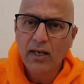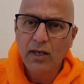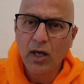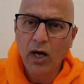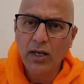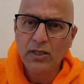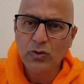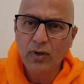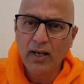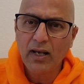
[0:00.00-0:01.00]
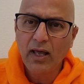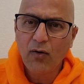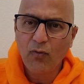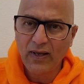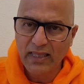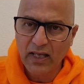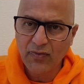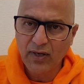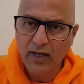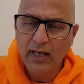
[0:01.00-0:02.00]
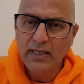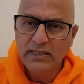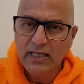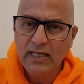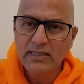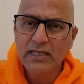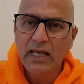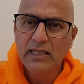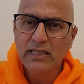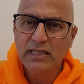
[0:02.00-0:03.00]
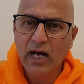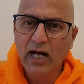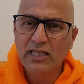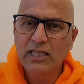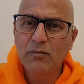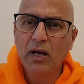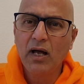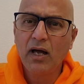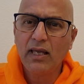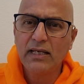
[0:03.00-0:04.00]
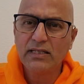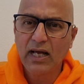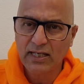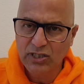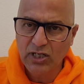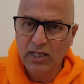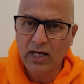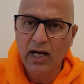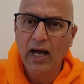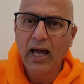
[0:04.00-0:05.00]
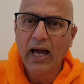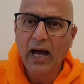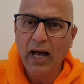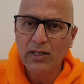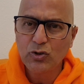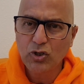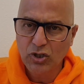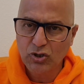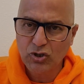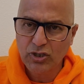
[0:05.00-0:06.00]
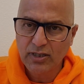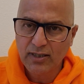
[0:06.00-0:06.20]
Non-dual Vedanta says this Atma is asanga, untouched.